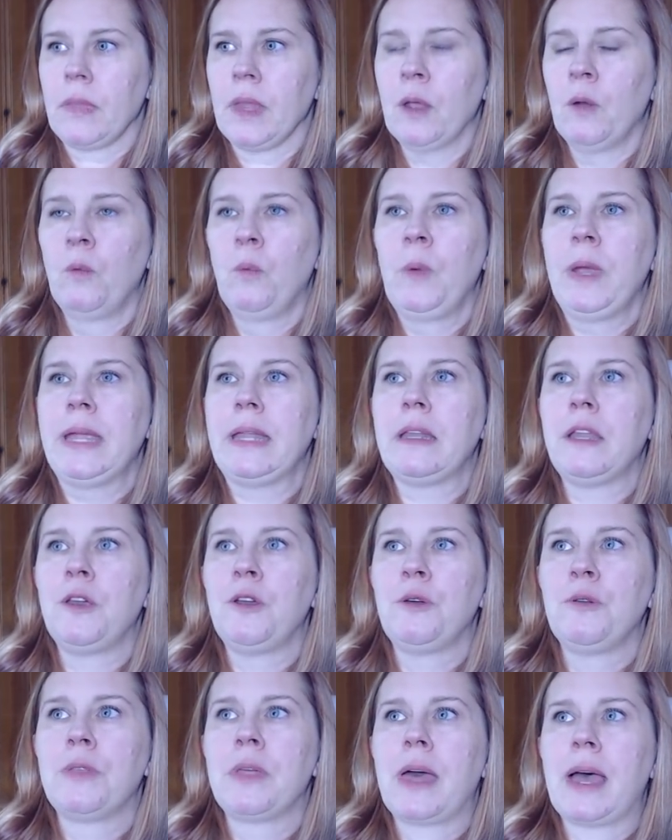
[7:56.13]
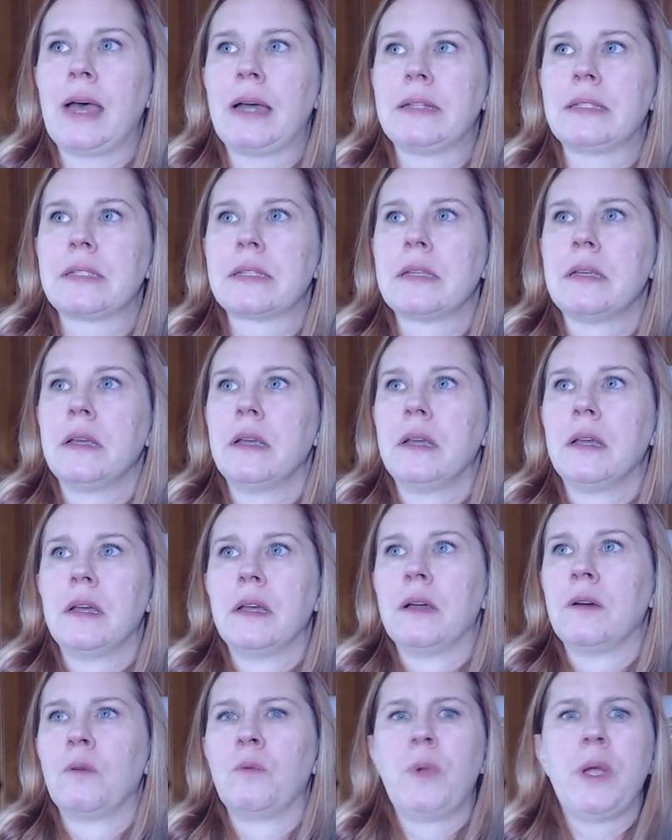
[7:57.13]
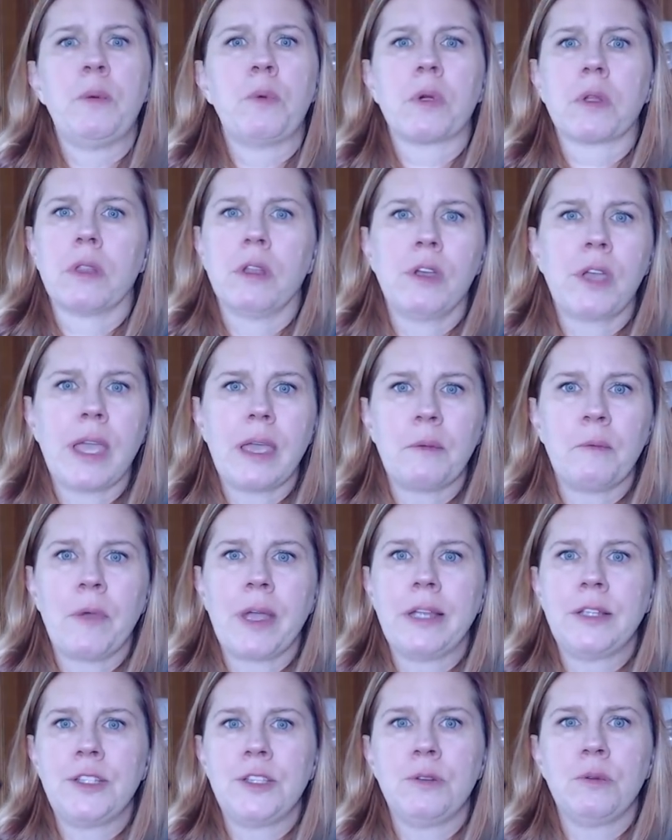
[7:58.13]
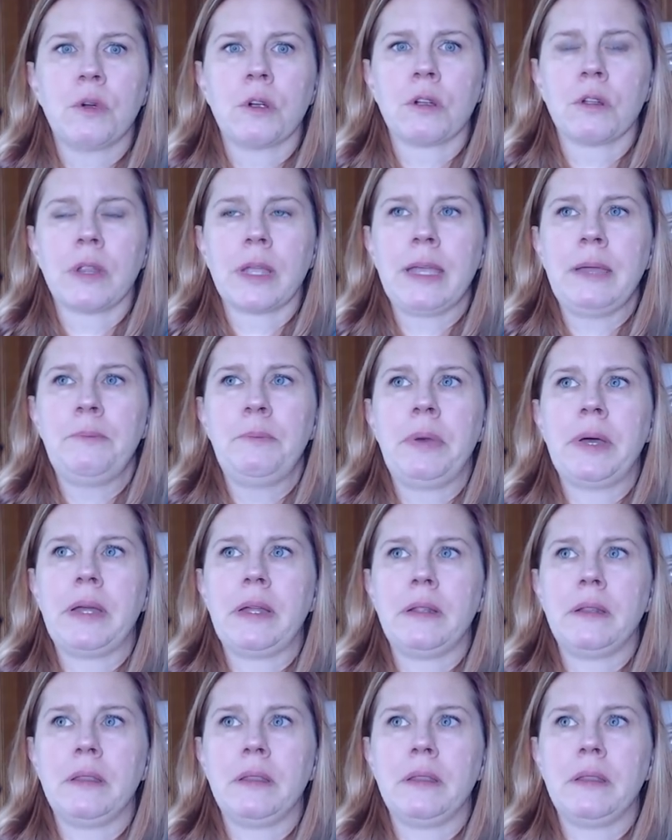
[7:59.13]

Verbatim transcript: We knew that we were looking way too early, but